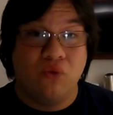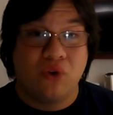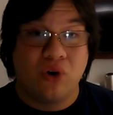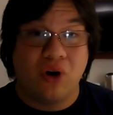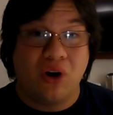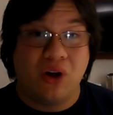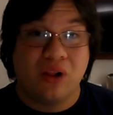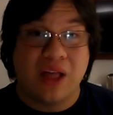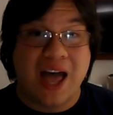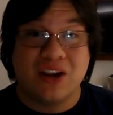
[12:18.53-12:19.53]

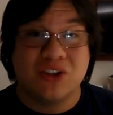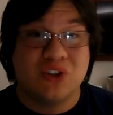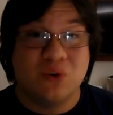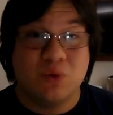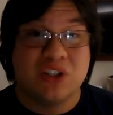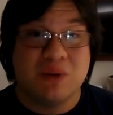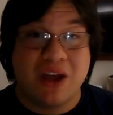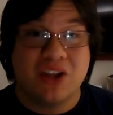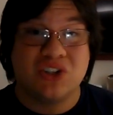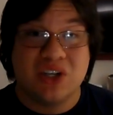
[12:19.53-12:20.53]
overall attitude which she
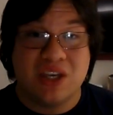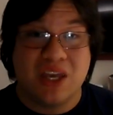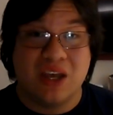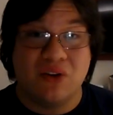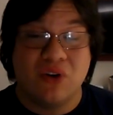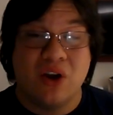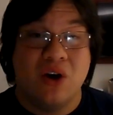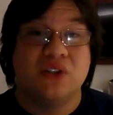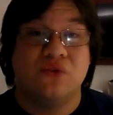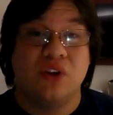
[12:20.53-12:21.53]
managed to give,
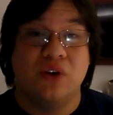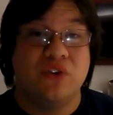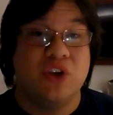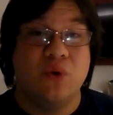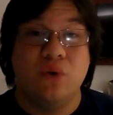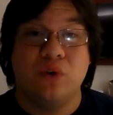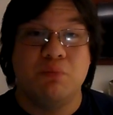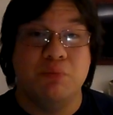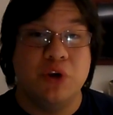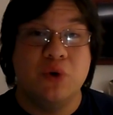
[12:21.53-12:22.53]
which is full of
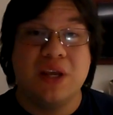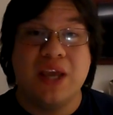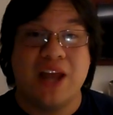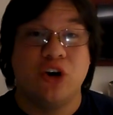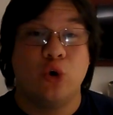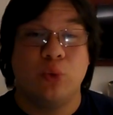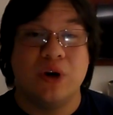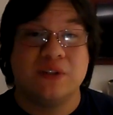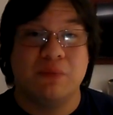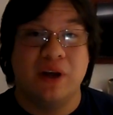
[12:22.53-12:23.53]
youth, beauty, and
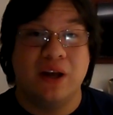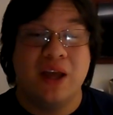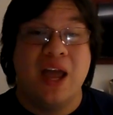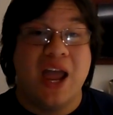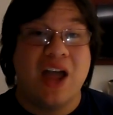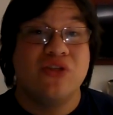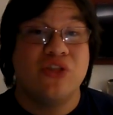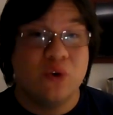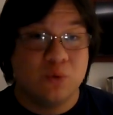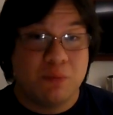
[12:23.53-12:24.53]
charisma.
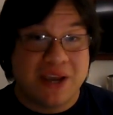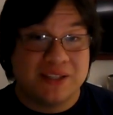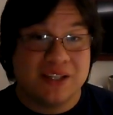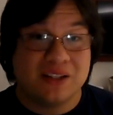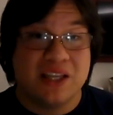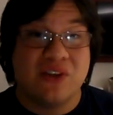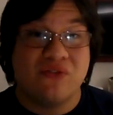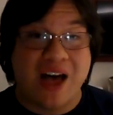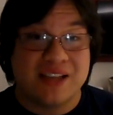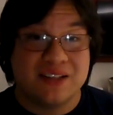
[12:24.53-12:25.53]
And those were basically the
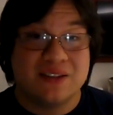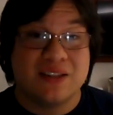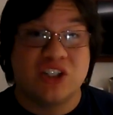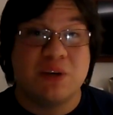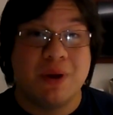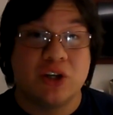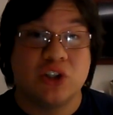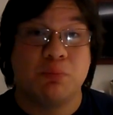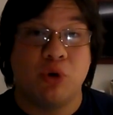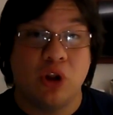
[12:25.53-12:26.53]
facets that she
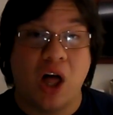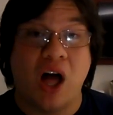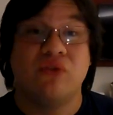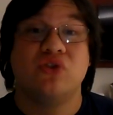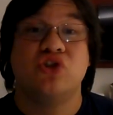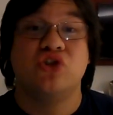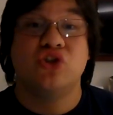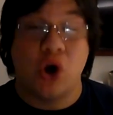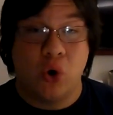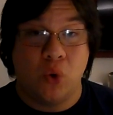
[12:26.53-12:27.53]
managed to pull off
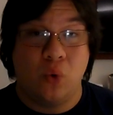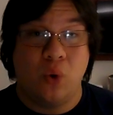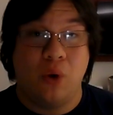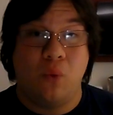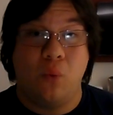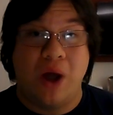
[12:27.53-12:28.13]
so